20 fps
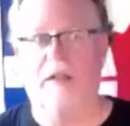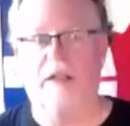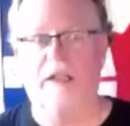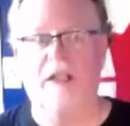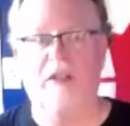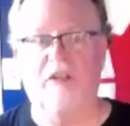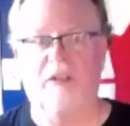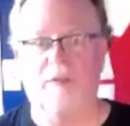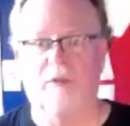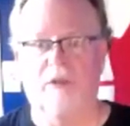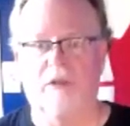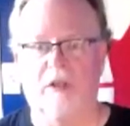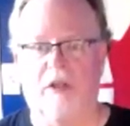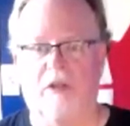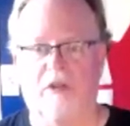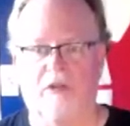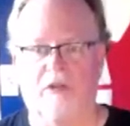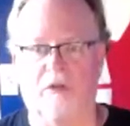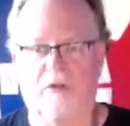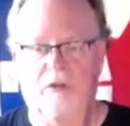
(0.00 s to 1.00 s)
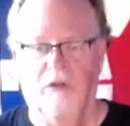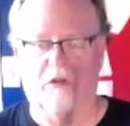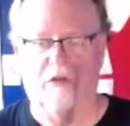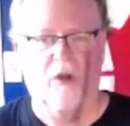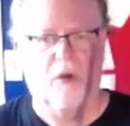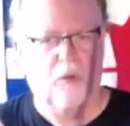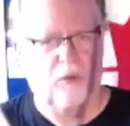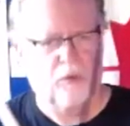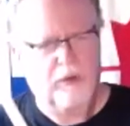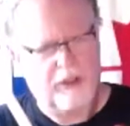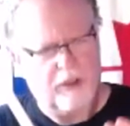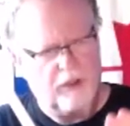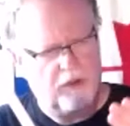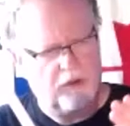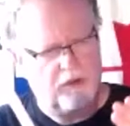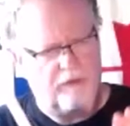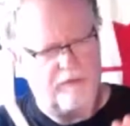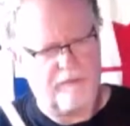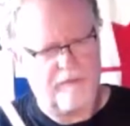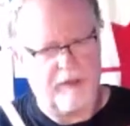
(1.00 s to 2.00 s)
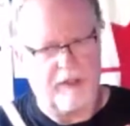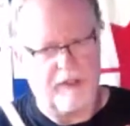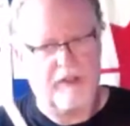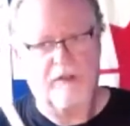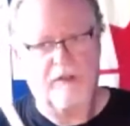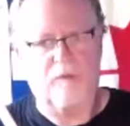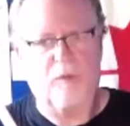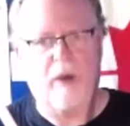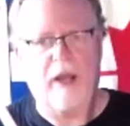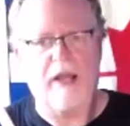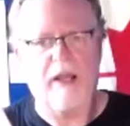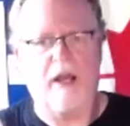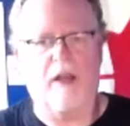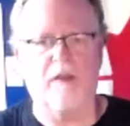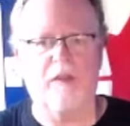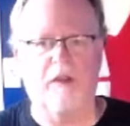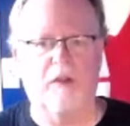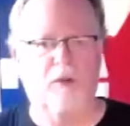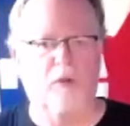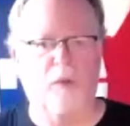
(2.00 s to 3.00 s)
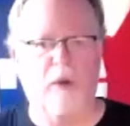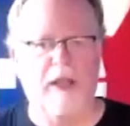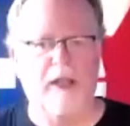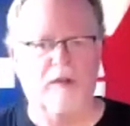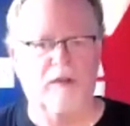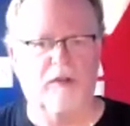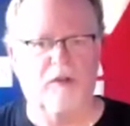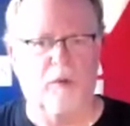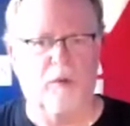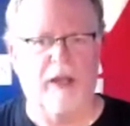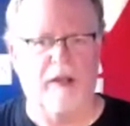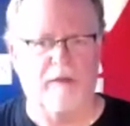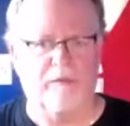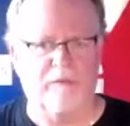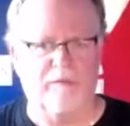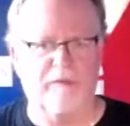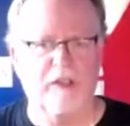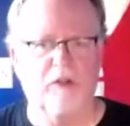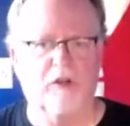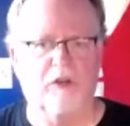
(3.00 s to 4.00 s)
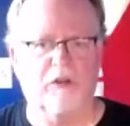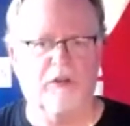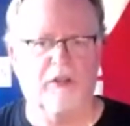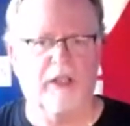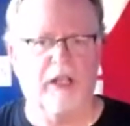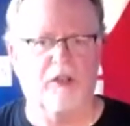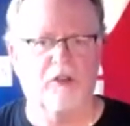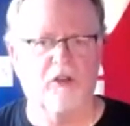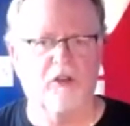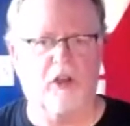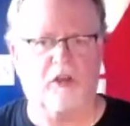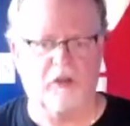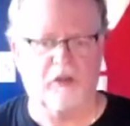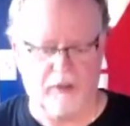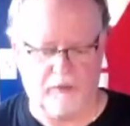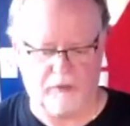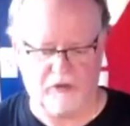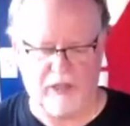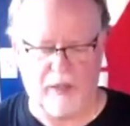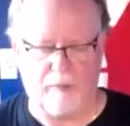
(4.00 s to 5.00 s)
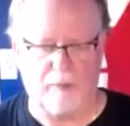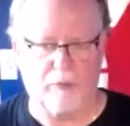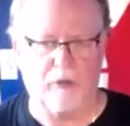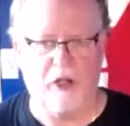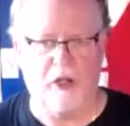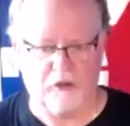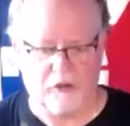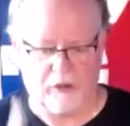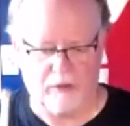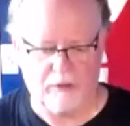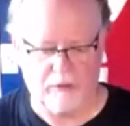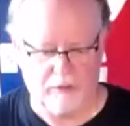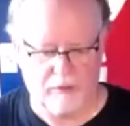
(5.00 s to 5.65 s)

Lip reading: easy because there's no real definitive way other than the way it feels to get just enough separation.